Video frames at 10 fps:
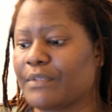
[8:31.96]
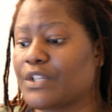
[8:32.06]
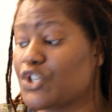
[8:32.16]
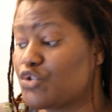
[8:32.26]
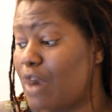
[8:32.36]

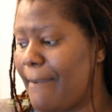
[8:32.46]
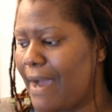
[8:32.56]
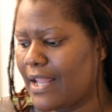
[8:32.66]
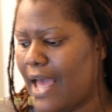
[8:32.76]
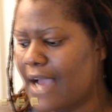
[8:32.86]
dry
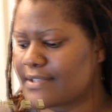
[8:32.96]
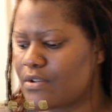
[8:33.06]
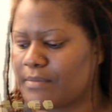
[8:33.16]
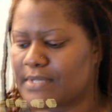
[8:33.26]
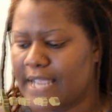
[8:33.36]
my locks,
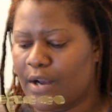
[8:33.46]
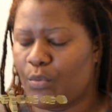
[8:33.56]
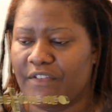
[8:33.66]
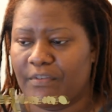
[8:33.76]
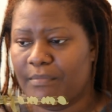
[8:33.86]
so I'm staying
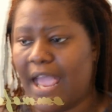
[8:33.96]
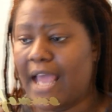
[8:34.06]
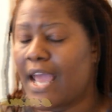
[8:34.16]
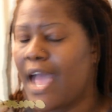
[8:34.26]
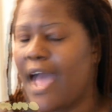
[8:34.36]
away from
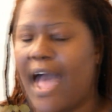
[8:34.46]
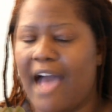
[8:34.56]
that.